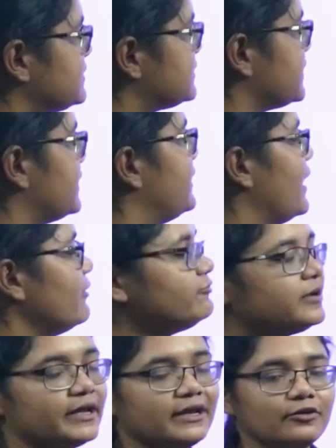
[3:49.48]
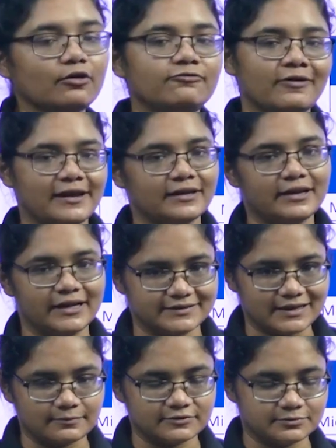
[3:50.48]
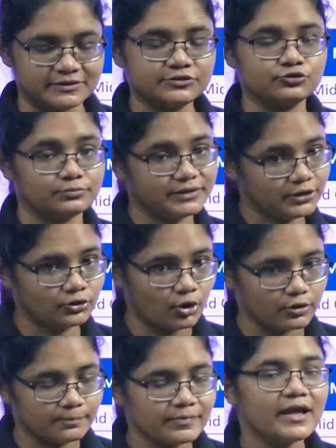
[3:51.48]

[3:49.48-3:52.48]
still left in your final exams, means to be taught.